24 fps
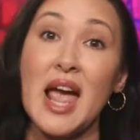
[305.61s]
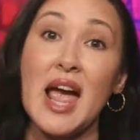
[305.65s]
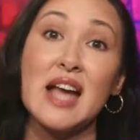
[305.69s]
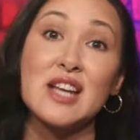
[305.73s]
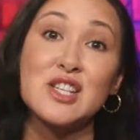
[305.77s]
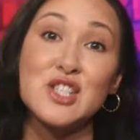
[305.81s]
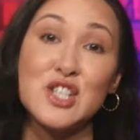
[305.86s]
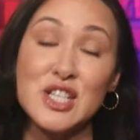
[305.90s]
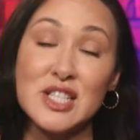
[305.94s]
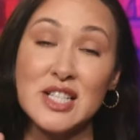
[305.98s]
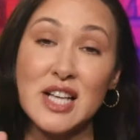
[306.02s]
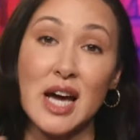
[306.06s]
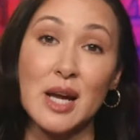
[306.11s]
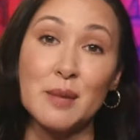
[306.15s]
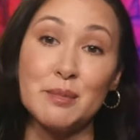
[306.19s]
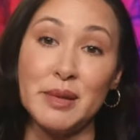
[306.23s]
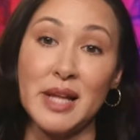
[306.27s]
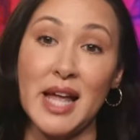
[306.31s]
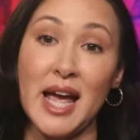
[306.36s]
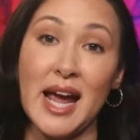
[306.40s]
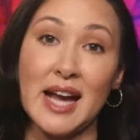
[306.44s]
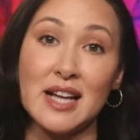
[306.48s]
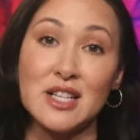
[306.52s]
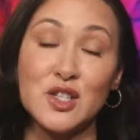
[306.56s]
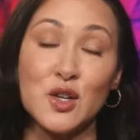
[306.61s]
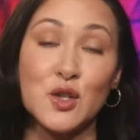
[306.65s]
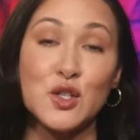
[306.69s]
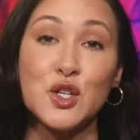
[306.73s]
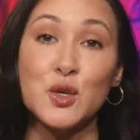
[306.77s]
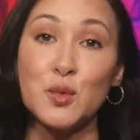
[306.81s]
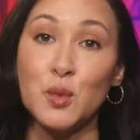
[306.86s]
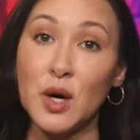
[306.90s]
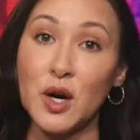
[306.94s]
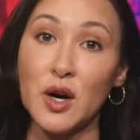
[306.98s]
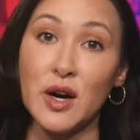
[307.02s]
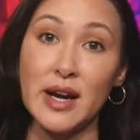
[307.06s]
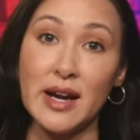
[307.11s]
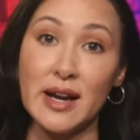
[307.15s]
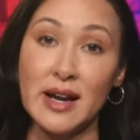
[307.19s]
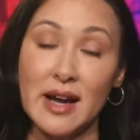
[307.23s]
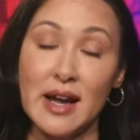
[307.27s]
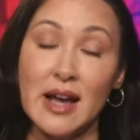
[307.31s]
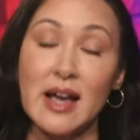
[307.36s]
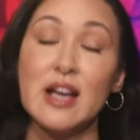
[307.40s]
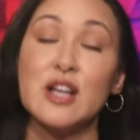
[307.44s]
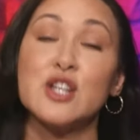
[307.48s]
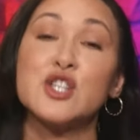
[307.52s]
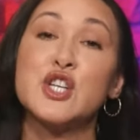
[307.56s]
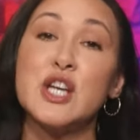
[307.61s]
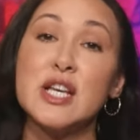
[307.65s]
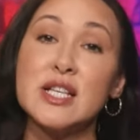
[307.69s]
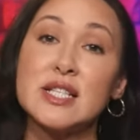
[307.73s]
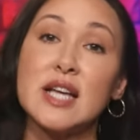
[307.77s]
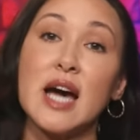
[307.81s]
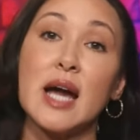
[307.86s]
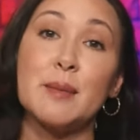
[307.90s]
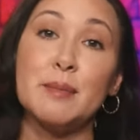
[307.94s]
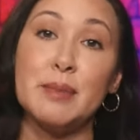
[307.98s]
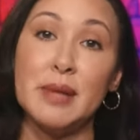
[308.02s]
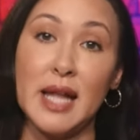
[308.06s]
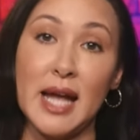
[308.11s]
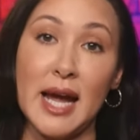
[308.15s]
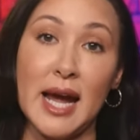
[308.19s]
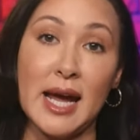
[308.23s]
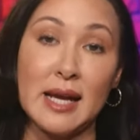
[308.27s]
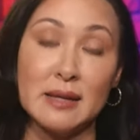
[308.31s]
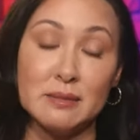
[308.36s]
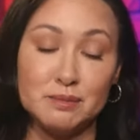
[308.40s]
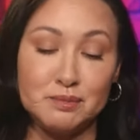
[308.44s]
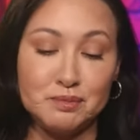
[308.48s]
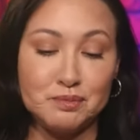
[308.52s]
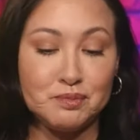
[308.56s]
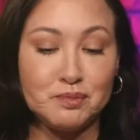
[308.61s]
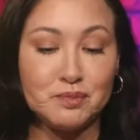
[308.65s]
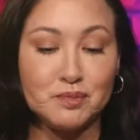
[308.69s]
And she's got a plan. Don't you worry. She's got a plan.